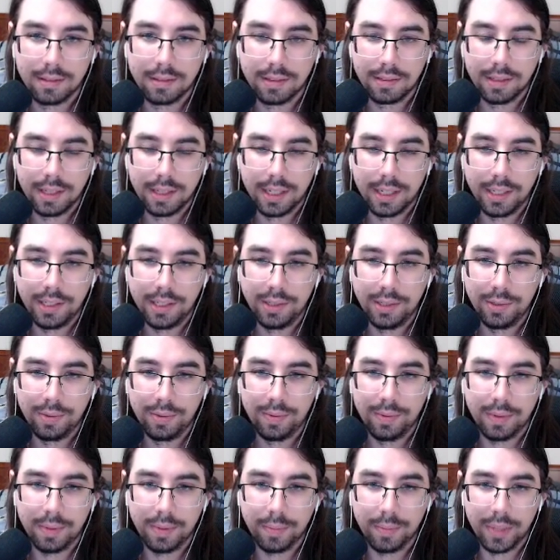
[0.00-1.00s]
I knew
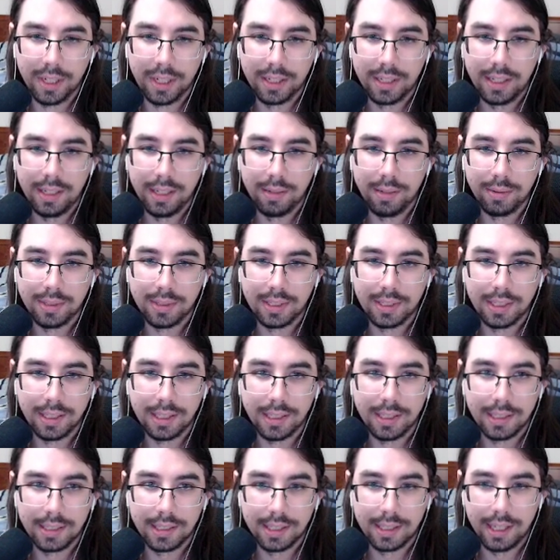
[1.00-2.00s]
Monkey was in
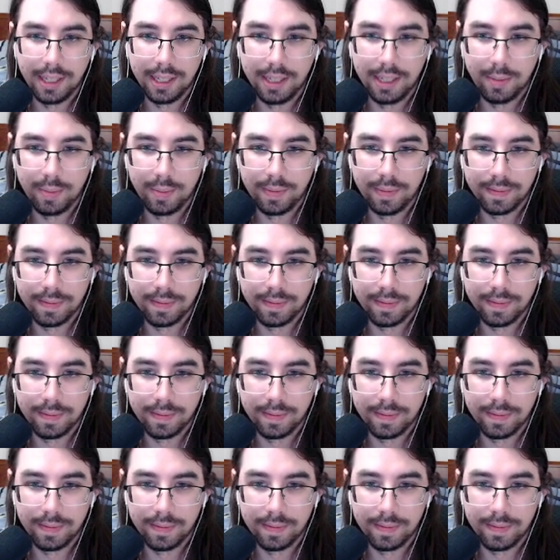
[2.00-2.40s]
this game.